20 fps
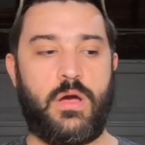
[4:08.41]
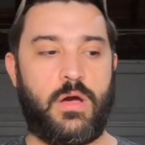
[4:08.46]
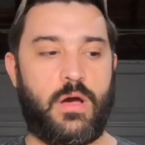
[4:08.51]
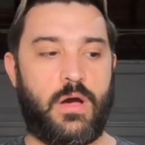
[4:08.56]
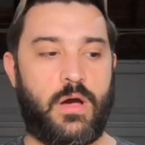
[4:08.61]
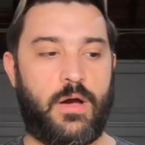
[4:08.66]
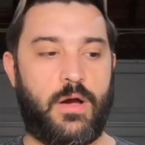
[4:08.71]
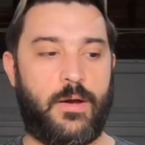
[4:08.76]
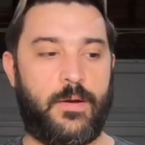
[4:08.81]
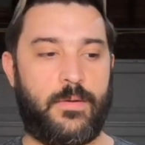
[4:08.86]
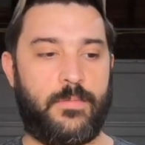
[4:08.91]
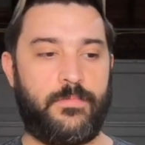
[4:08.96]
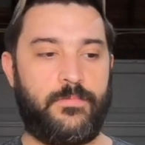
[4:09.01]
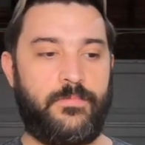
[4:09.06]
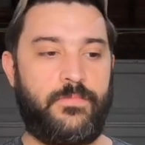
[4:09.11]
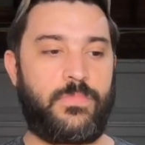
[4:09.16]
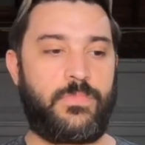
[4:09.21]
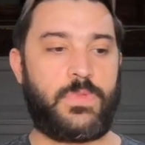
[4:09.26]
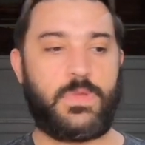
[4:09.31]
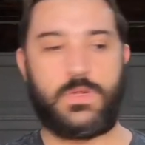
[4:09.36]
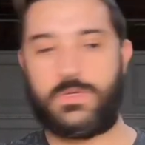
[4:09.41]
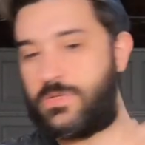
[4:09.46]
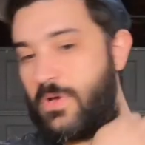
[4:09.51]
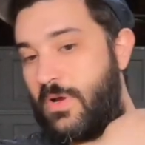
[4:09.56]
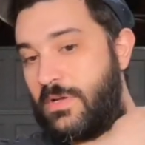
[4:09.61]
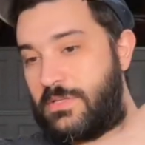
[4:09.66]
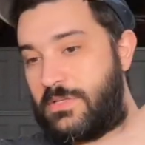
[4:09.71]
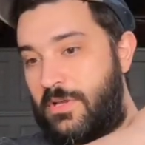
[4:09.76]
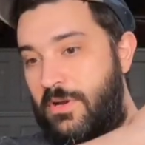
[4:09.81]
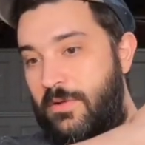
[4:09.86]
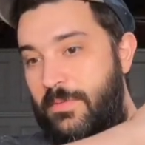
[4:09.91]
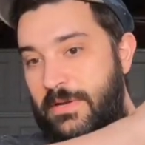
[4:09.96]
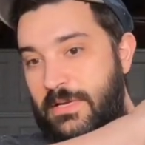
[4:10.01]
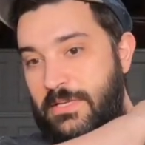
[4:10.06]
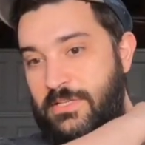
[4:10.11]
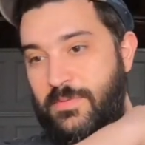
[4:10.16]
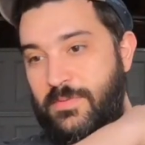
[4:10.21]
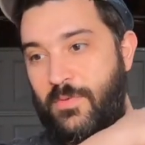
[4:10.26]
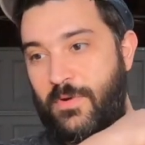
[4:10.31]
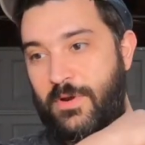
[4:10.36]
So I was a little bit
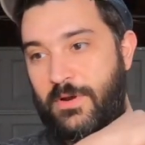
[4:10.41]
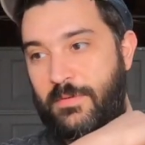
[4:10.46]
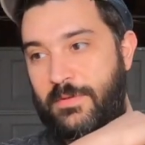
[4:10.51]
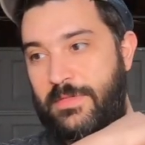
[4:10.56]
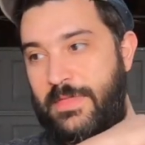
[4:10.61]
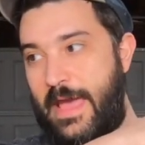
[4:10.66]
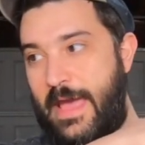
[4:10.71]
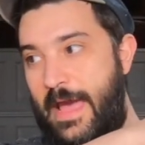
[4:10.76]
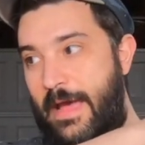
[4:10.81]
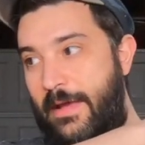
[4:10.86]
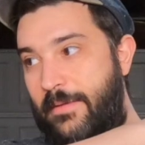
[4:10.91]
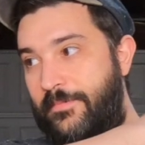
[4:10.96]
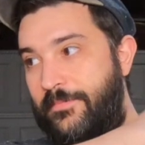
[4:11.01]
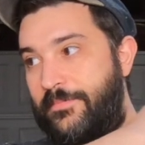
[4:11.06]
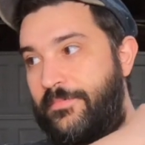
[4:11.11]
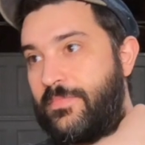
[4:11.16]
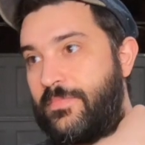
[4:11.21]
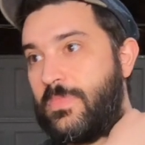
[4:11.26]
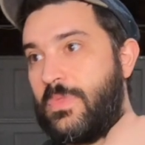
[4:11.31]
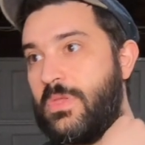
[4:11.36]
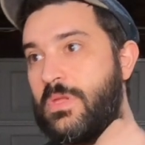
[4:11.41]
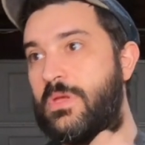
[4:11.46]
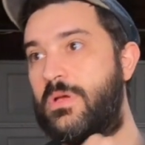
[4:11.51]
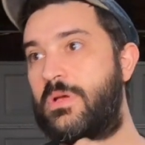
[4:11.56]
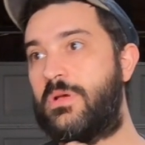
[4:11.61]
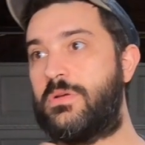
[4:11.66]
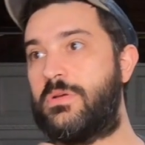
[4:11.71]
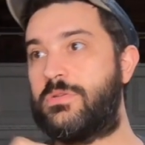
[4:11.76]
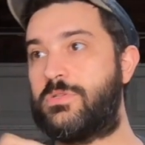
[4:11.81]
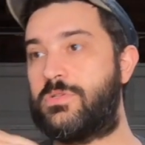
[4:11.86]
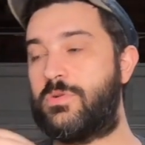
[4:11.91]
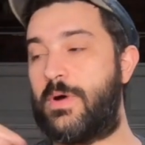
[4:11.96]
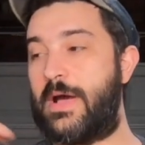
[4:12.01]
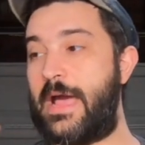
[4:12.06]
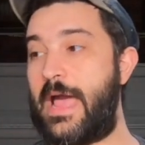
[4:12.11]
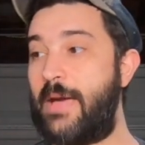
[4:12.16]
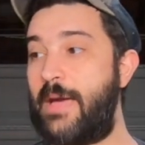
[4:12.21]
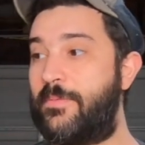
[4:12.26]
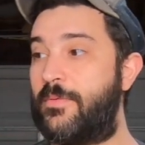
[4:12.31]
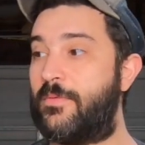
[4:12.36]
disappointed with that. So what
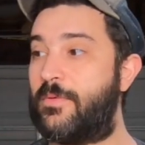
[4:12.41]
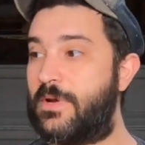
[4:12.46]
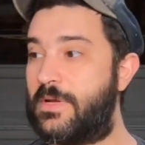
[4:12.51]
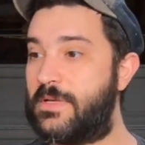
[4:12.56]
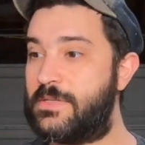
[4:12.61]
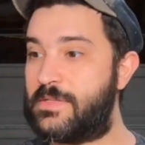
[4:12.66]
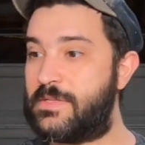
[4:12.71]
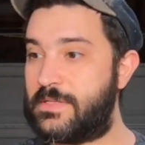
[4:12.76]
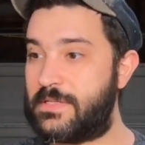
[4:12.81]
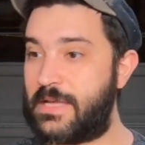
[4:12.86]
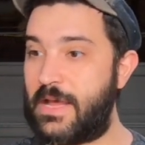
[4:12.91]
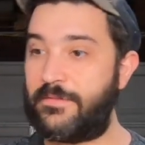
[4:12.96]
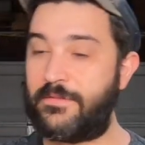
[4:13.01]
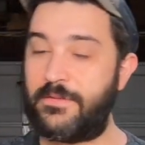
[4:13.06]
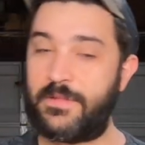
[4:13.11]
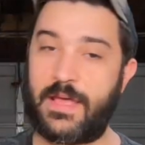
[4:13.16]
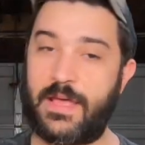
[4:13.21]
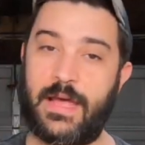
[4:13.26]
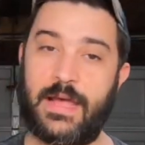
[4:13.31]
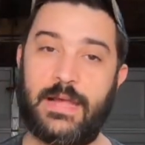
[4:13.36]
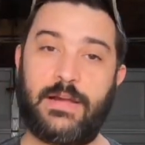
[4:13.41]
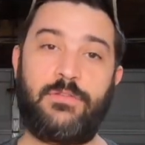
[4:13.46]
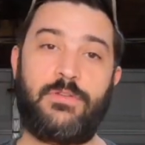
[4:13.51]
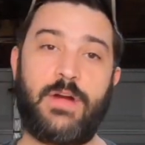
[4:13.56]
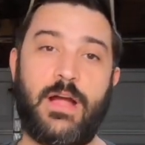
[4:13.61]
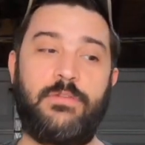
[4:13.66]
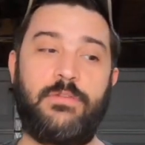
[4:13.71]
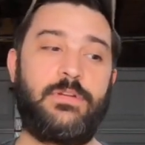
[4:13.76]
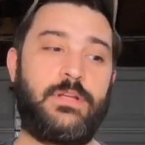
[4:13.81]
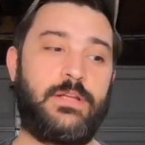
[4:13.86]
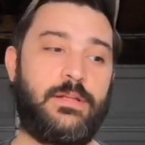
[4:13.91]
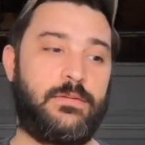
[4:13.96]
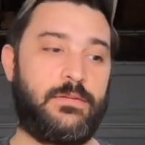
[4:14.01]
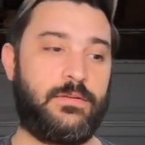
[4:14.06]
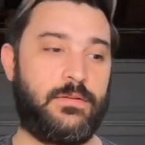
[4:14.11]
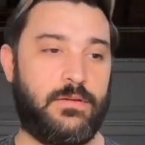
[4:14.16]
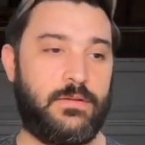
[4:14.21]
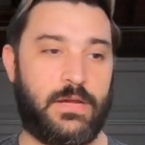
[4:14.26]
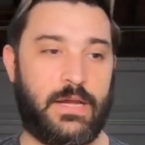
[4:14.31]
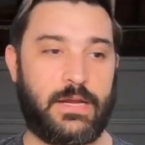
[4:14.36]
happened is after that I ground it
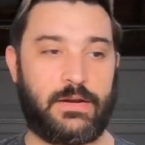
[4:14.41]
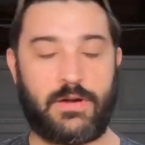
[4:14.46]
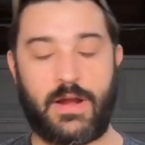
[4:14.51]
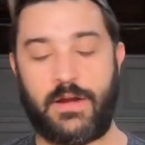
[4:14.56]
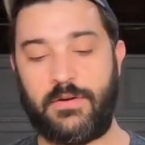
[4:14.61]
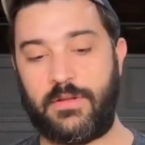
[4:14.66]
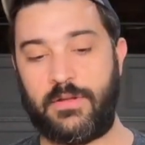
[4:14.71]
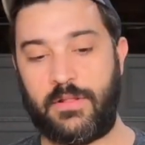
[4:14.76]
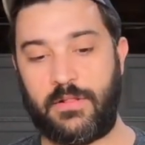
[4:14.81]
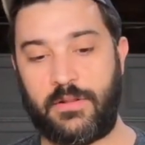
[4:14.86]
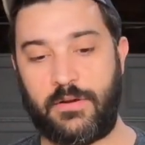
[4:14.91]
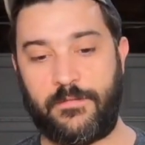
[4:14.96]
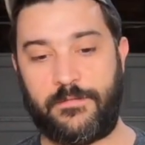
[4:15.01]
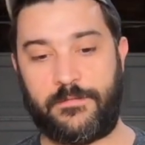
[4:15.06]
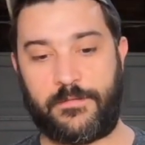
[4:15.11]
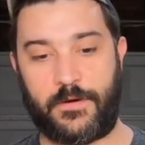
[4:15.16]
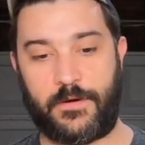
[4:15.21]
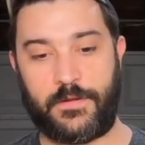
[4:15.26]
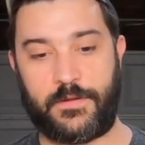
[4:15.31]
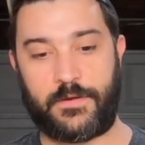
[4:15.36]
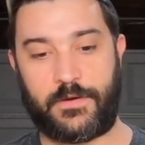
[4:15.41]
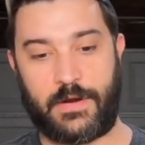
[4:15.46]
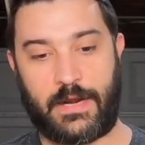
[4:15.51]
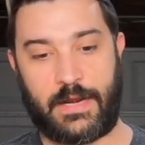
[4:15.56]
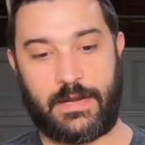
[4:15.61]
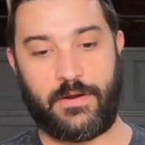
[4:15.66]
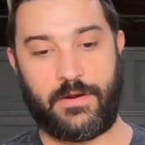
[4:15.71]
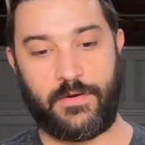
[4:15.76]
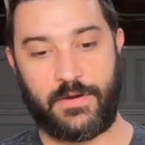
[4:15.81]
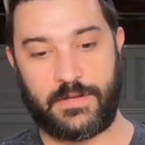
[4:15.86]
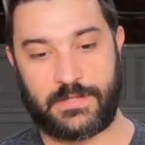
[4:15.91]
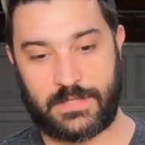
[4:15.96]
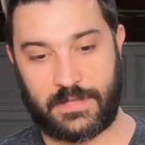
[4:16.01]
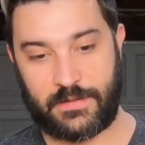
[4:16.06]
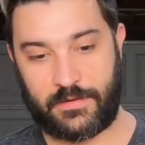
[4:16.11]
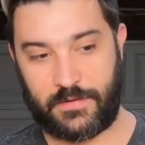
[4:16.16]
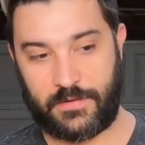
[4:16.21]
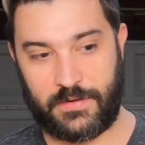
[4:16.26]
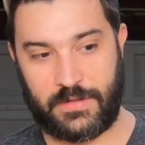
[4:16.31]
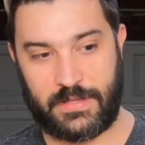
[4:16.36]
a little further, and I noticed that
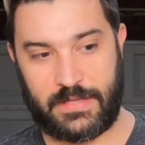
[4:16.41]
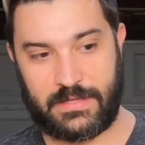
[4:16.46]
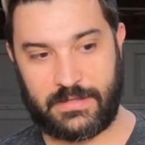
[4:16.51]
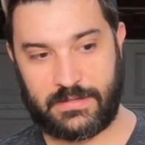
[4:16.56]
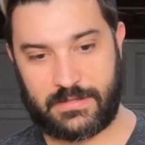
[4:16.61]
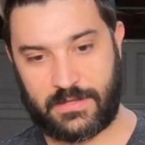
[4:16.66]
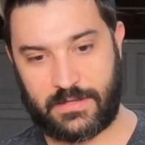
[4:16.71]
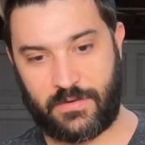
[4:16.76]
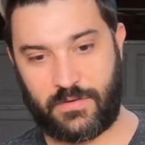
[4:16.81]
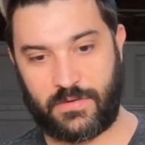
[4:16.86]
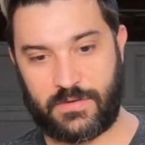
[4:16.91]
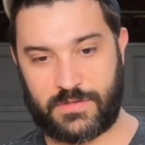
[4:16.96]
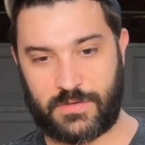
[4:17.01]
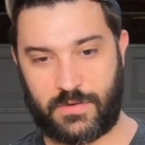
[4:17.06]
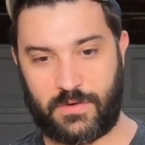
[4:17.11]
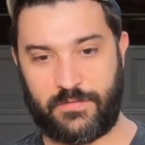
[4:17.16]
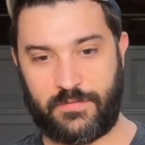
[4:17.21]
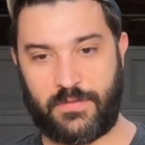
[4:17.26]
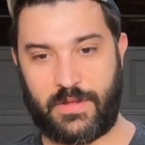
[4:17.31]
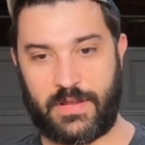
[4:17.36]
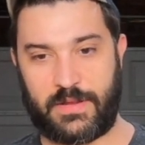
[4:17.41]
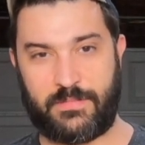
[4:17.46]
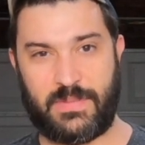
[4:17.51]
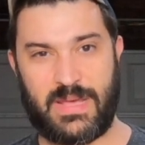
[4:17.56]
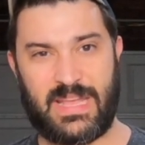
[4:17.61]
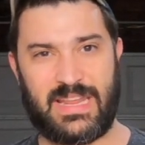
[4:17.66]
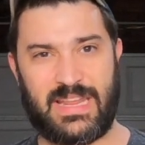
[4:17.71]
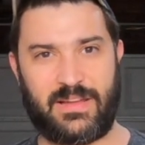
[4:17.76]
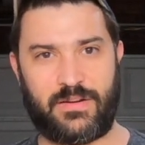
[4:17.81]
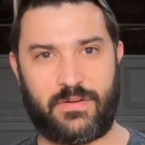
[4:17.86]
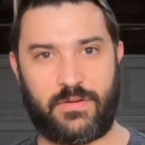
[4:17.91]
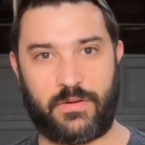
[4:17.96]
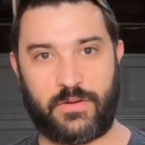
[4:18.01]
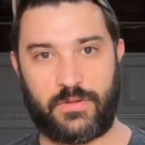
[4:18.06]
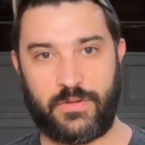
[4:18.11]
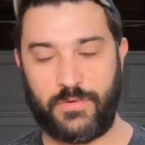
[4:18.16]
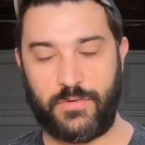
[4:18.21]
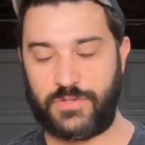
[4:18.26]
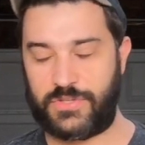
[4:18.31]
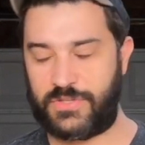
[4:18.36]
there were these sort of like pitting or
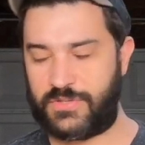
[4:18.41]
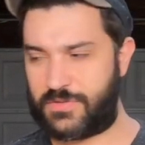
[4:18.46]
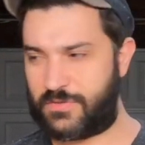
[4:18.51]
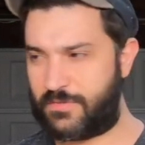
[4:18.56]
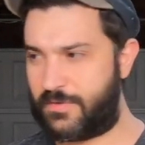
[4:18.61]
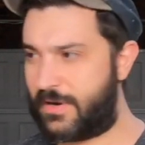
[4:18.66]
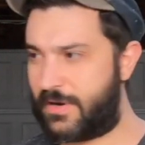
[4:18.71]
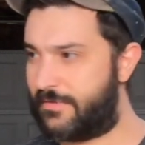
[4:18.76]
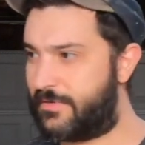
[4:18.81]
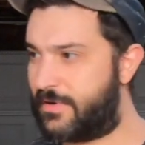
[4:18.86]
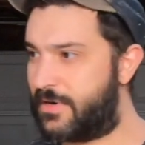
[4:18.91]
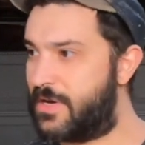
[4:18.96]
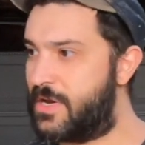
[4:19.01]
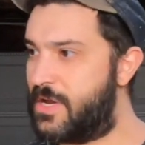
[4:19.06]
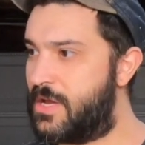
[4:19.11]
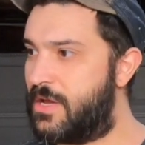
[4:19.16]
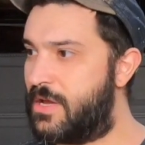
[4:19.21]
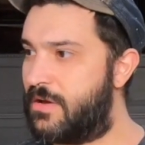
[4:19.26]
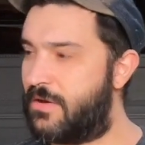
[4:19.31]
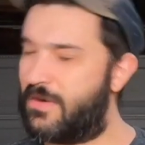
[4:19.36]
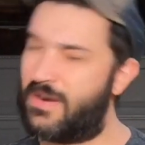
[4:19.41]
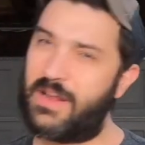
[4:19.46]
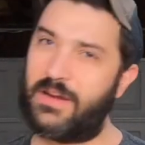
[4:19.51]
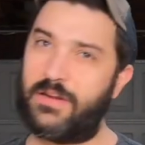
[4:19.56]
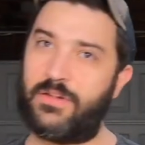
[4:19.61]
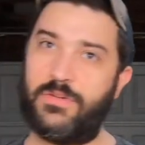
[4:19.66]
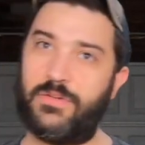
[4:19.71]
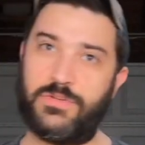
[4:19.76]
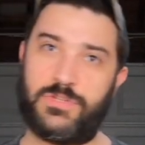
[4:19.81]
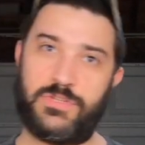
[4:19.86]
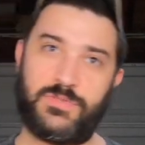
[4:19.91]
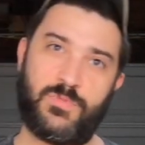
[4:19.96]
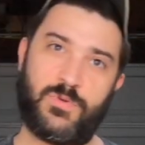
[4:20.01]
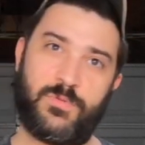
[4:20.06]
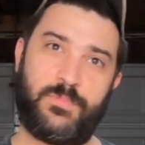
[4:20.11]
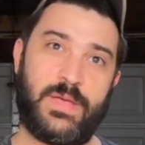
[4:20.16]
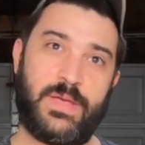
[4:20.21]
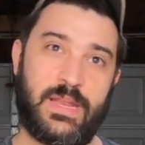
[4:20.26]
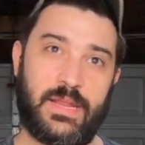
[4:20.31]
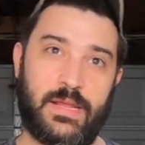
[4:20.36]
inclusions or whatever. Not inclusions, more
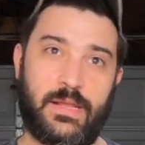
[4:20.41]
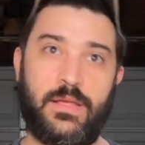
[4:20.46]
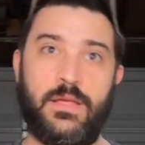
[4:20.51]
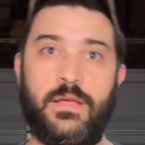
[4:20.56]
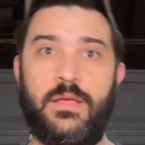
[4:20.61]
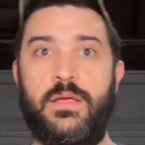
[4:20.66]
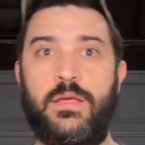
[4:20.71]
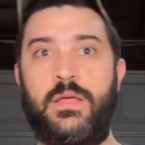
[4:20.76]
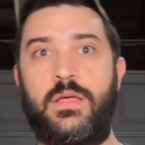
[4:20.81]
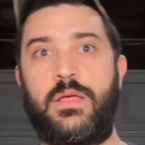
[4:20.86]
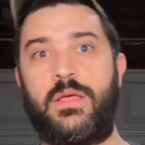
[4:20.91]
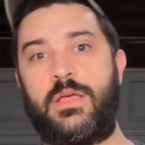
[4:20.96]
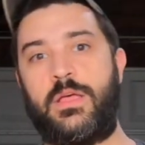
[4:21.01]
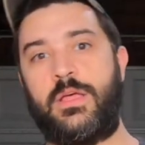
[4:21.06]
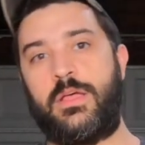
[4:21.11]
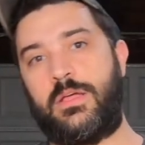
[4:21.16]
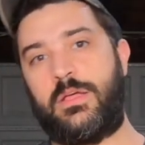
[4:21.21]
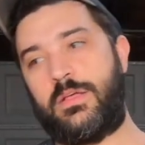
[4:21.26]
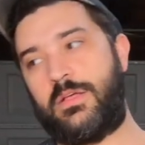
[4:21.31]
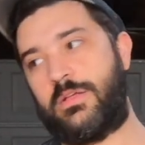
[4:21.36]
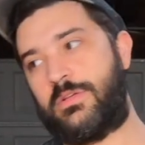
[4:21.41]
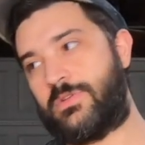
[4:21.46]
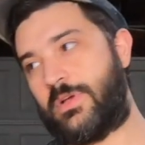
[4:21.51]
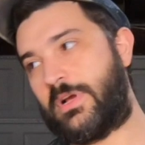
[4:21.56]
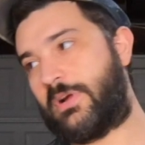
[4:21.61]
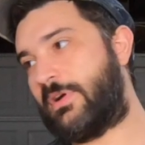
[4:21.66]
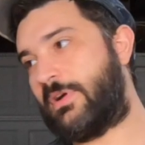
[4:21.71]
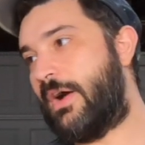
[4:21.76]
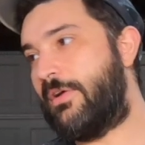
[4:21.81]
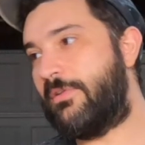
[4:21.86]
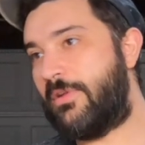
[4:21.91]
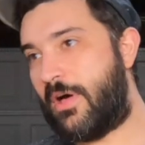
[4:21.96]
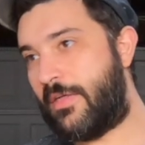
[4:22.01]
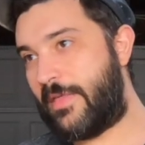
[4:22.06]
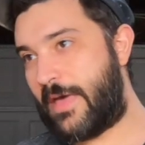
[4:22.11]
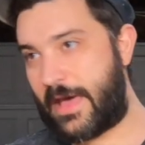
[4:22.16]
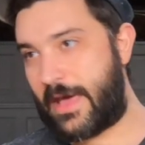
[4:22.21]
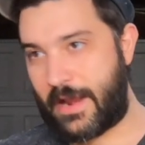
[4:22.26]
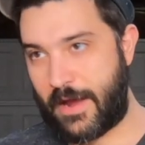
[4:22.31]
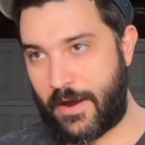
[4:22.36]
pitting. So I ground all
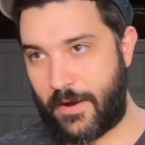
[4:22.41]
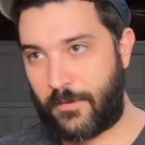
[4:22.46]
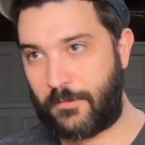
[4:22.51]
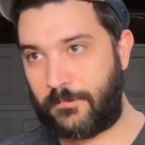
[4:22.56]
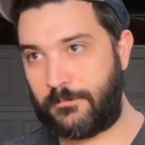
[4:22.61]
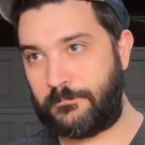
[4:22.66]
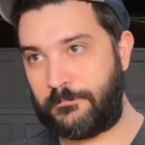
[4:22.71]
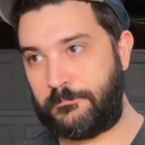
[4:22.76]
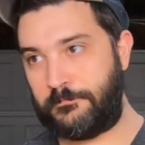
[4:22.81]
that out.